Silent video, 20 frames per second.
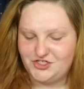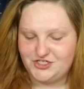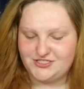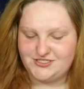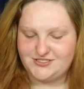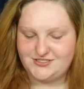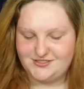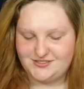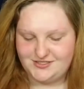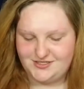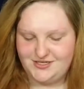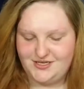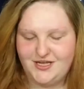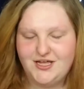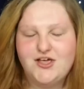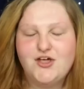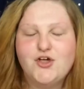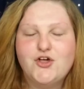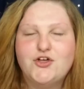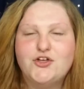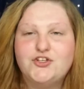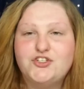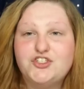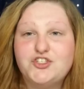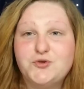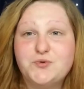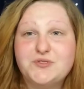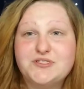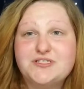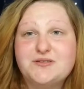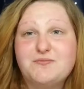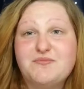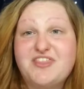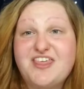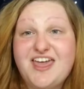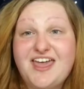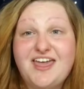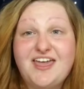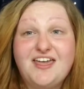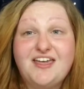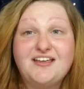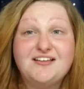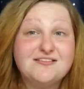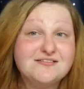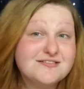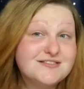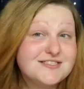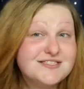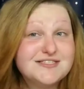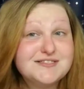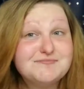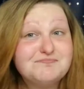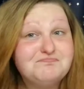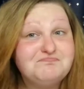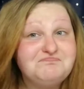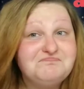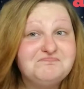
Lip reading: just doing some things,